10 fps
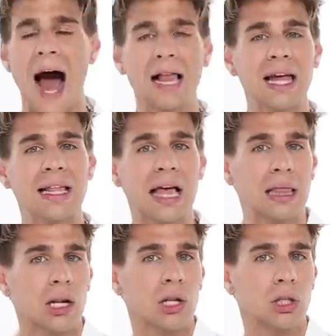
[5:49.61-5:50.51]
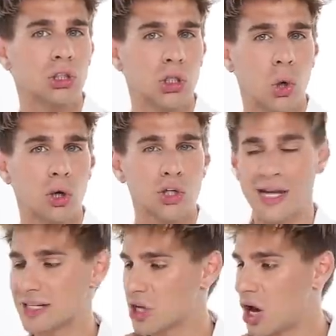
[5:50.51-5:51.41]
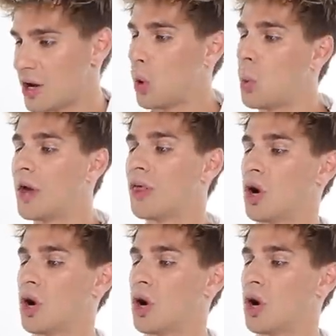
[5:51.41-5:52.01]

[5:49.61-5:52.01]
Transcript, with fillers: I like that little choker she has on with